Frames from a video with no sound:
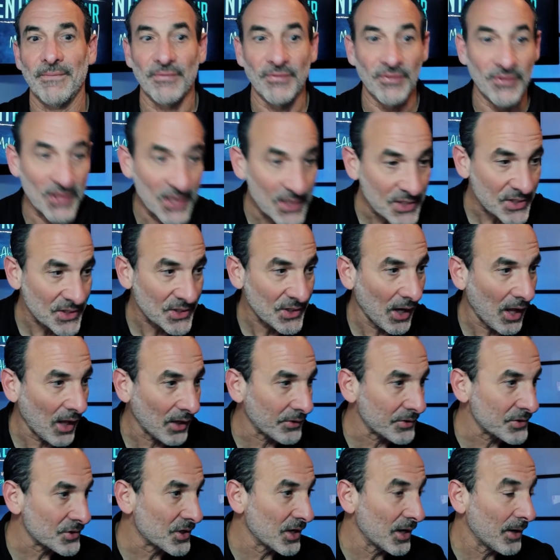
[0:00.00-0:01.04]
This
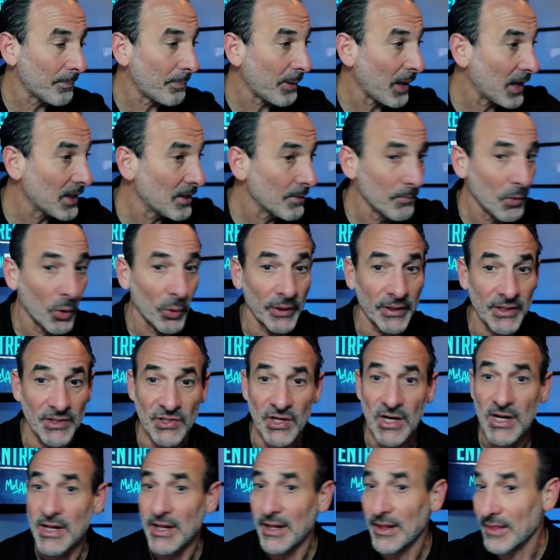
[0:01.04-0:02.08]
dollar is going to pay the mortgage.